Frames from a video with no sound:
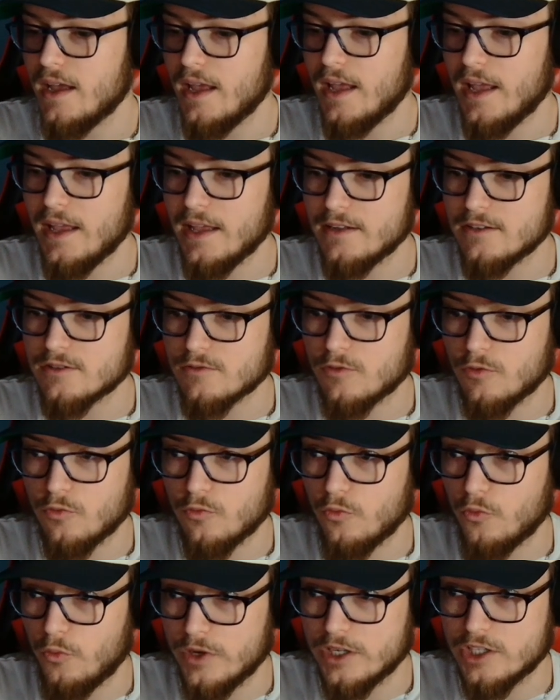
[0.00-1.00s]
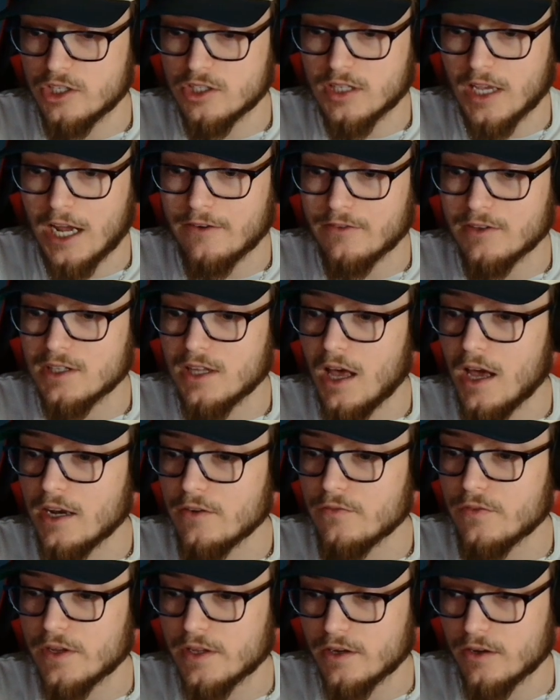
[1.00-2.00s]
And we just have a lot
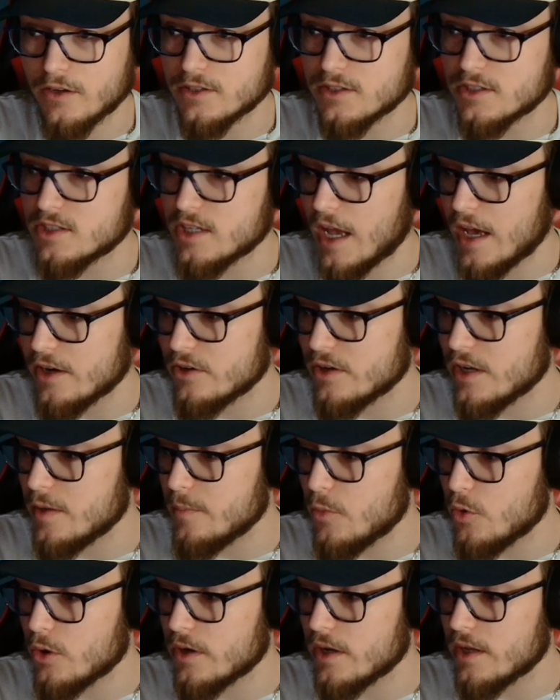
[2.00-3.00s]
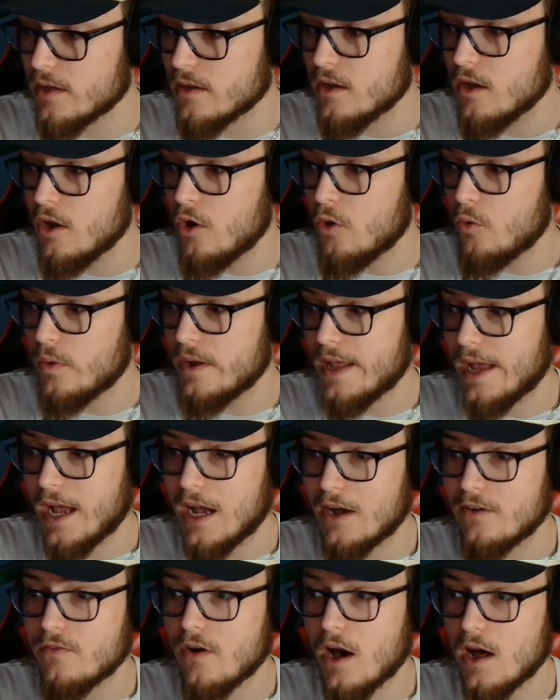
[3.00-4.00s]
of it. On Saturday morning, we
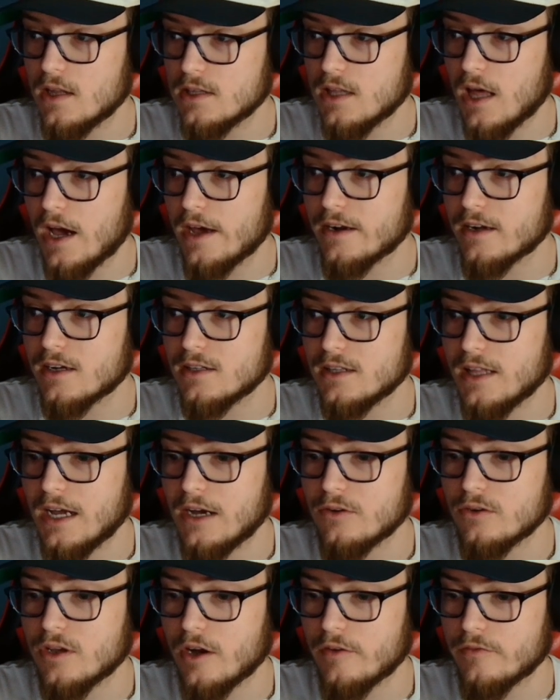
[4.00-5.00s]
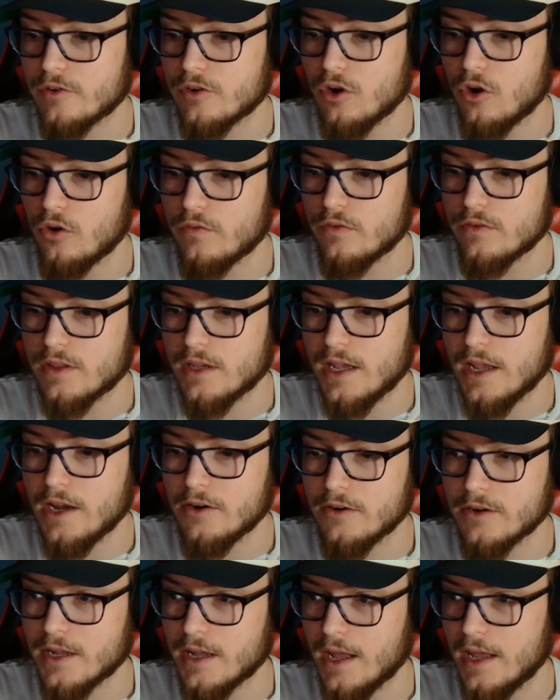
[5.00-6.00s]
have a lot of cloud cover over the
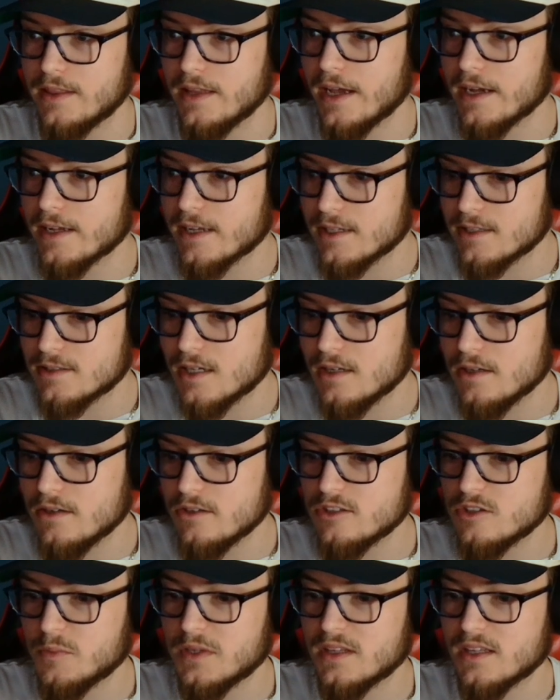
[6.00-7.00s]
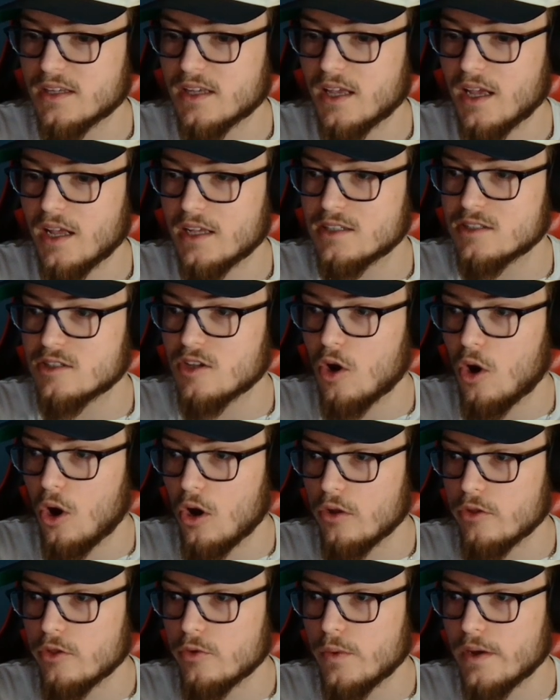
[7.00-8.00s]
area. And that continues to be the case
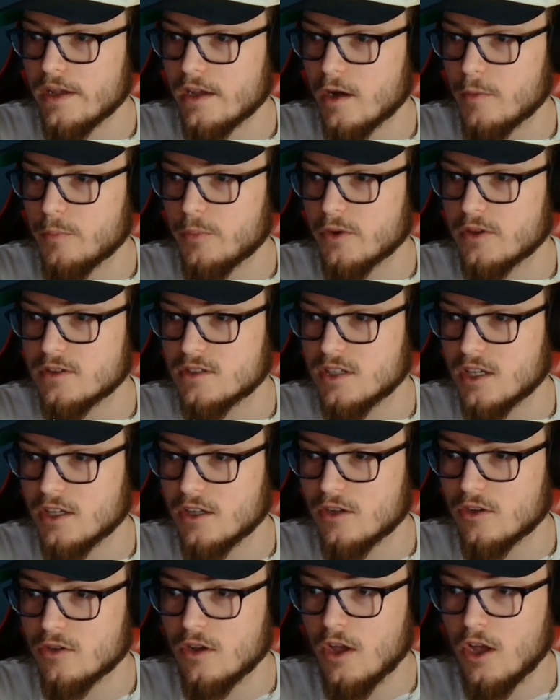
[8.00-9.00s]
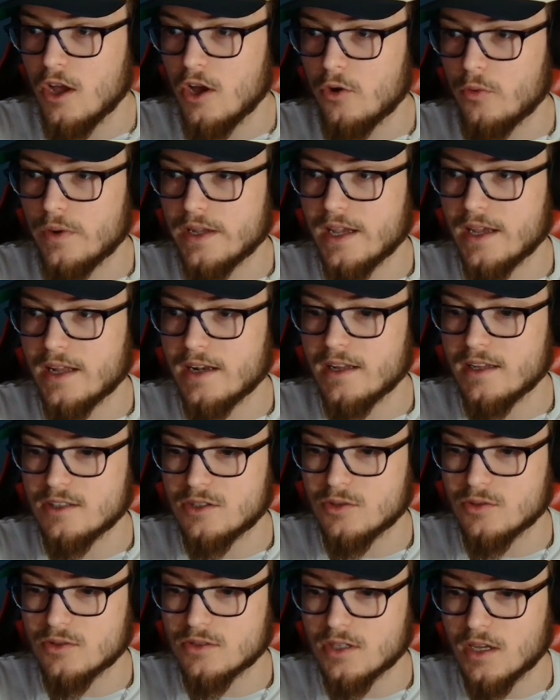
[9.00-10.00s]
all the way up until we get
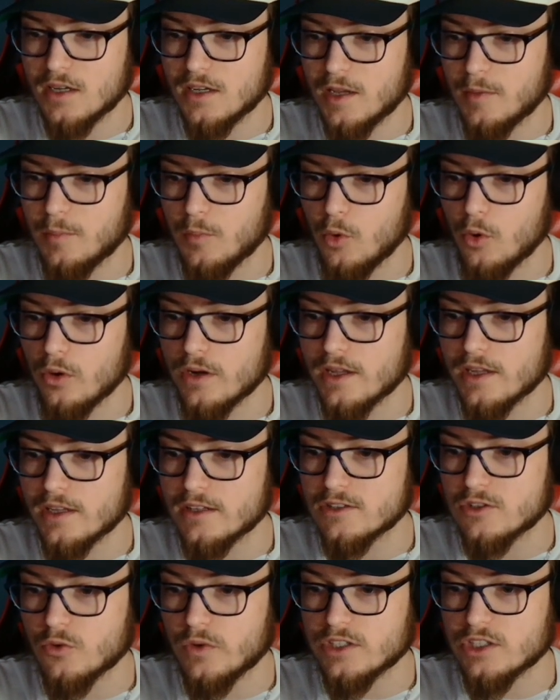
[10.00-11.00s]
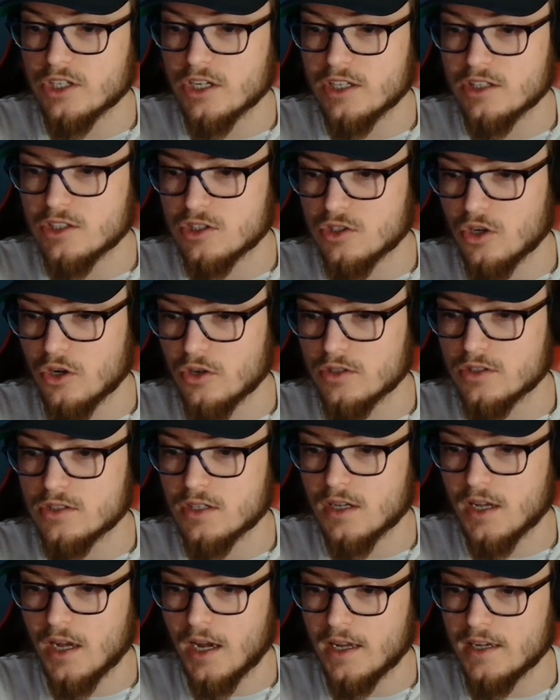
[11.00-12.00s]
into Sunday morning, into which it starts
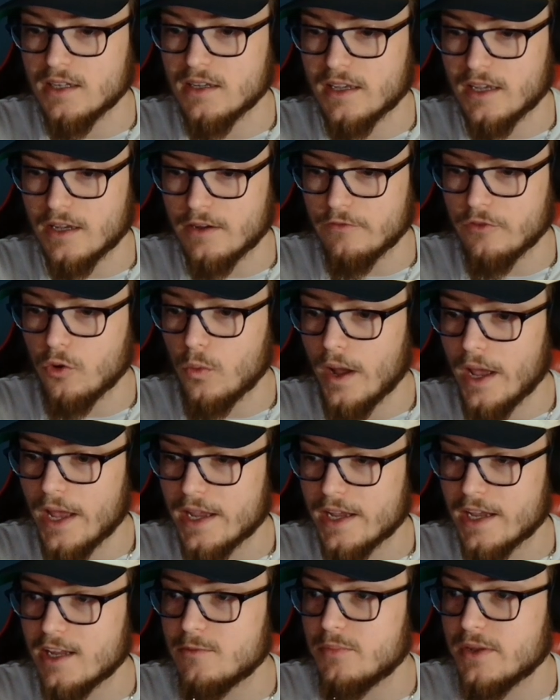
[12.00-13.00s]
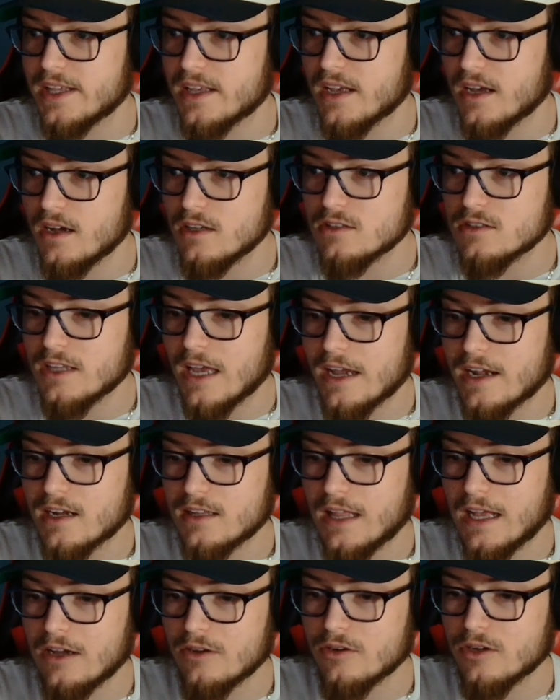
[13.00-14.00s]
to kind of give away. And because that
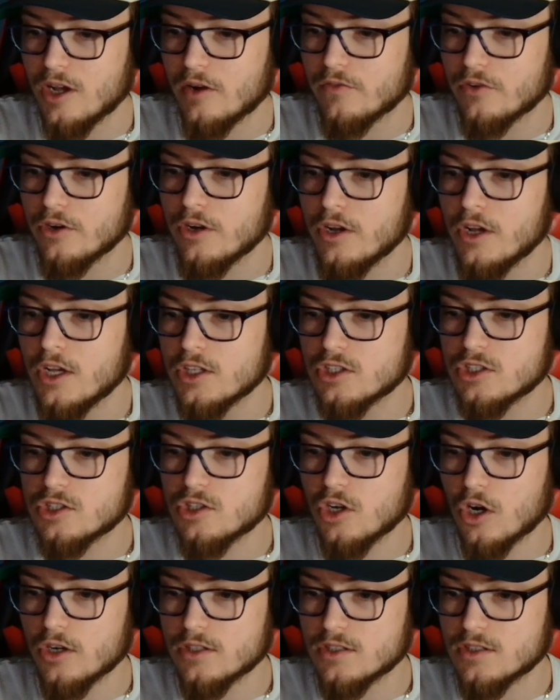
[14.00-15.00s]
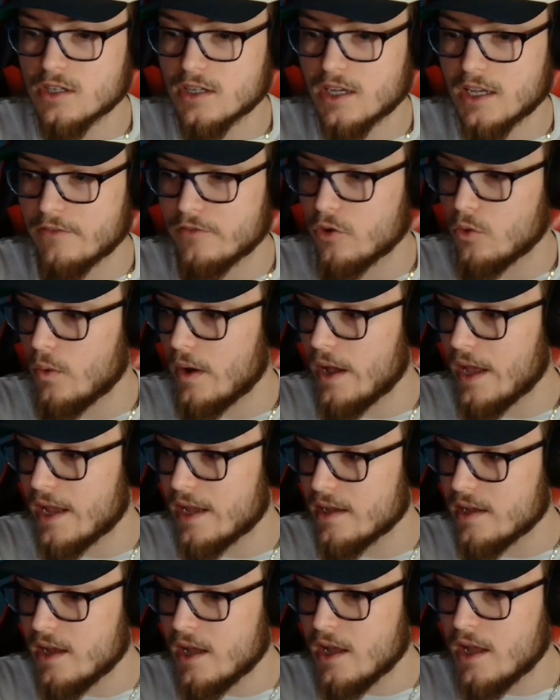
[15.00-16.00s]
cloud cover starts to give
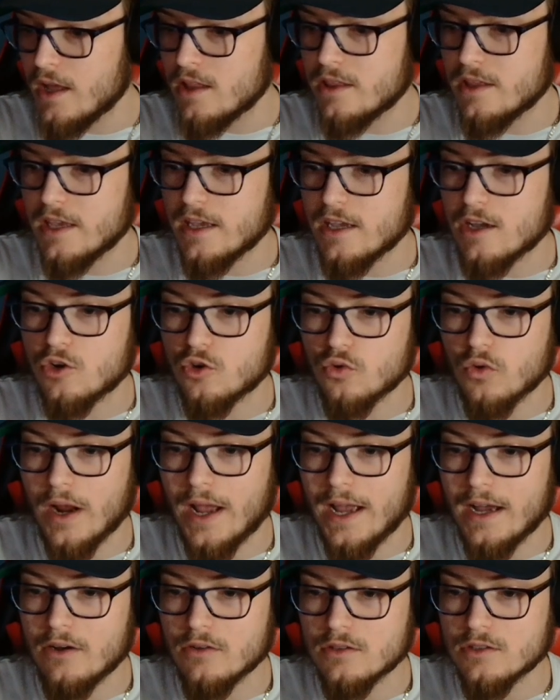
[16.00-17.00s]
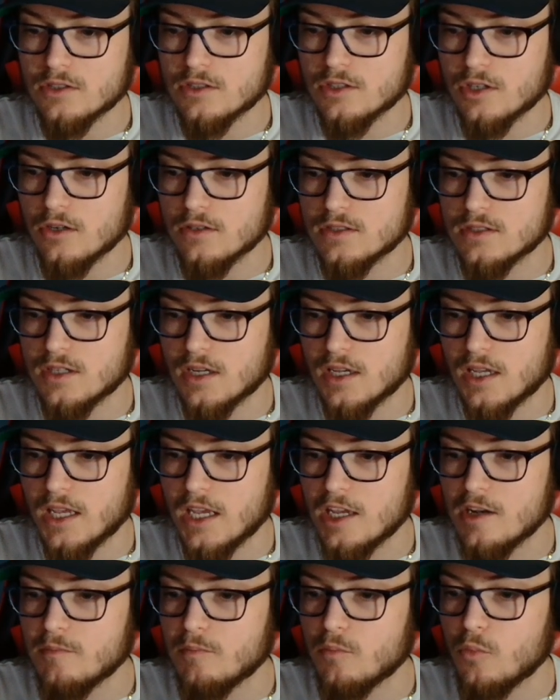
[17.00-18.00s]
away, the ground starts to
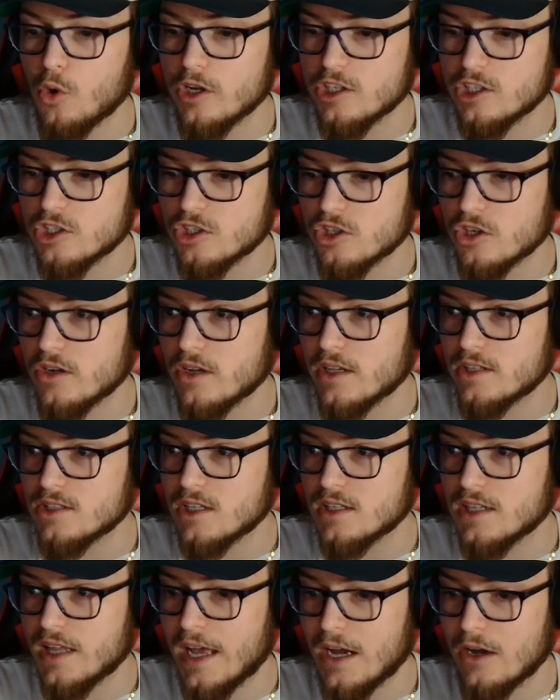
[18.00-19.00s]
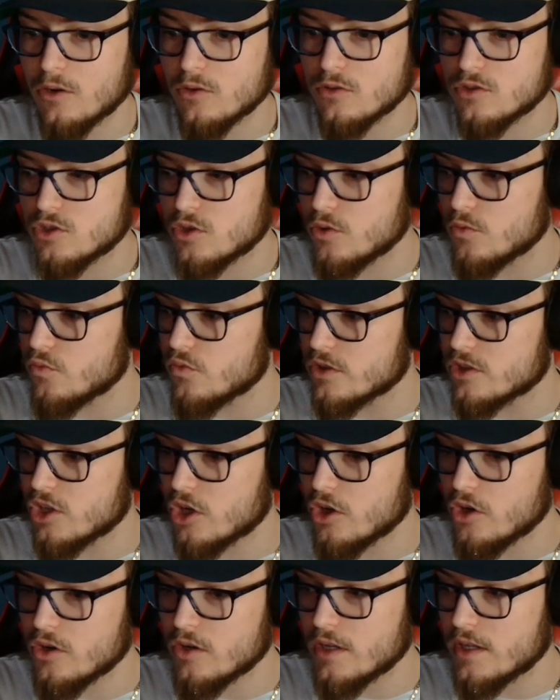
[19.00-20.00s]
heat, moisture is allowed to
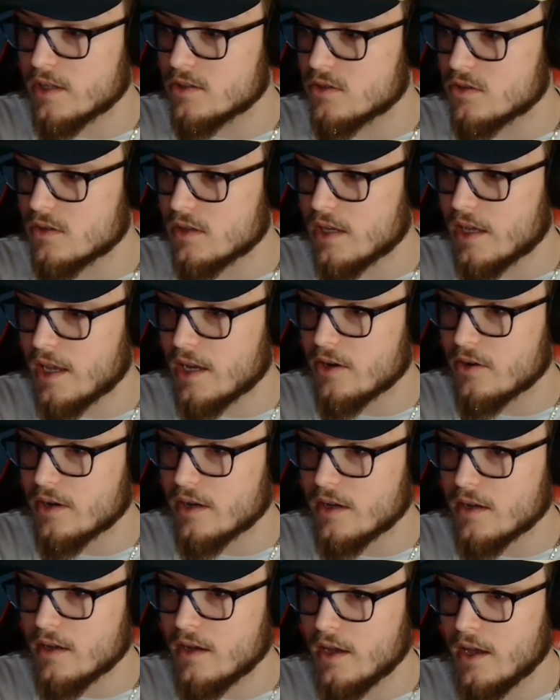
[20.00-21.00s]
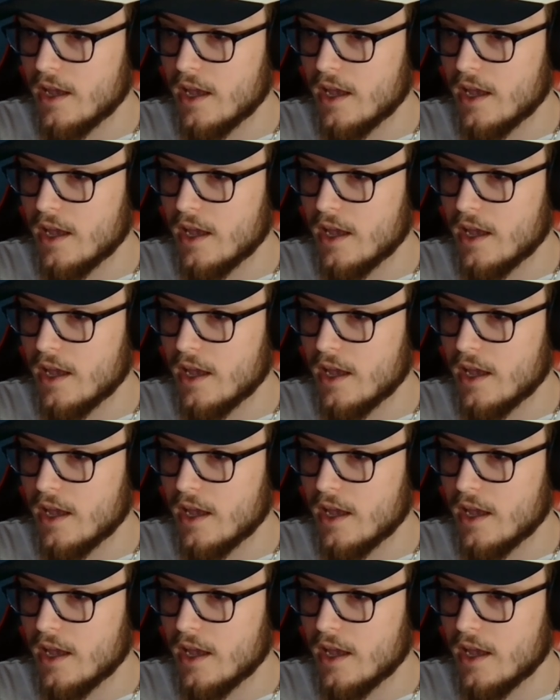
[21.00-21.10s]
return into the area.